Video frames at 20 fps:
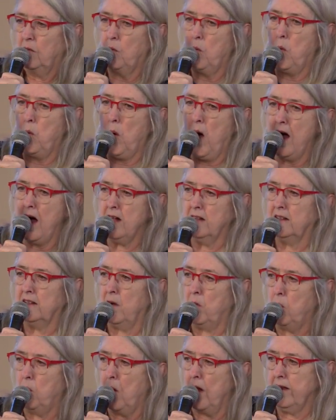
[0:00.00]
while
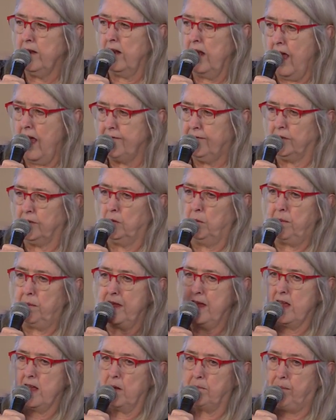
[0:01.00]
at one level
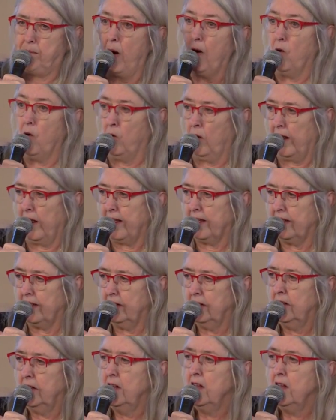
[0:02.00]
being appalling,